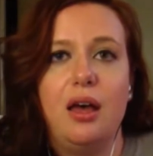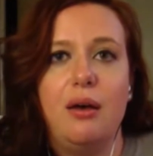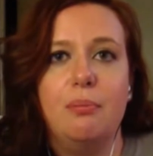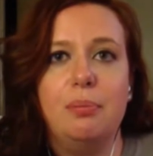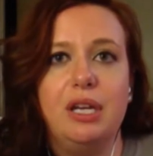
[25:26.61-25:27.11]

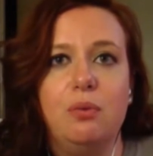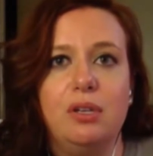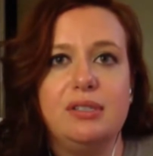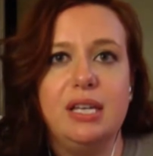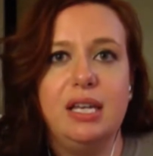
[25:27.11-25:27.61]
um, but
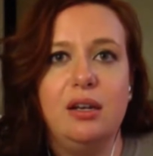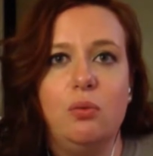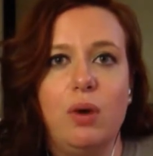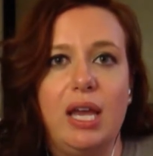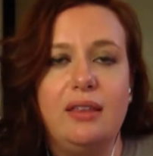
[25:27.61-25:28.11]
it was in
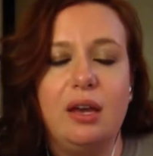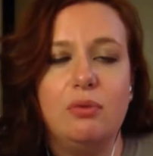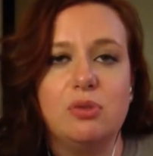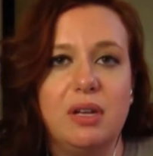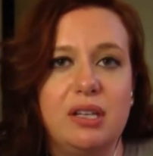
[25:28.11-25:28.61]
a way that
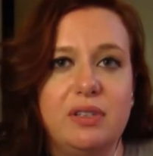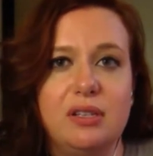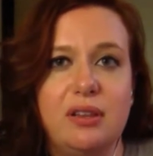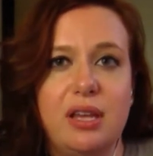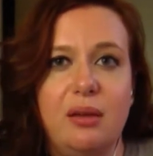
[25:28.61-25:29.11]
was
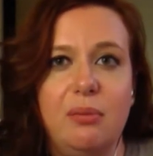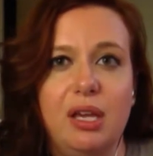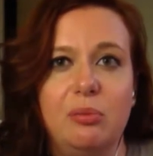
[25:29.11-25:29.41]
relevant to them.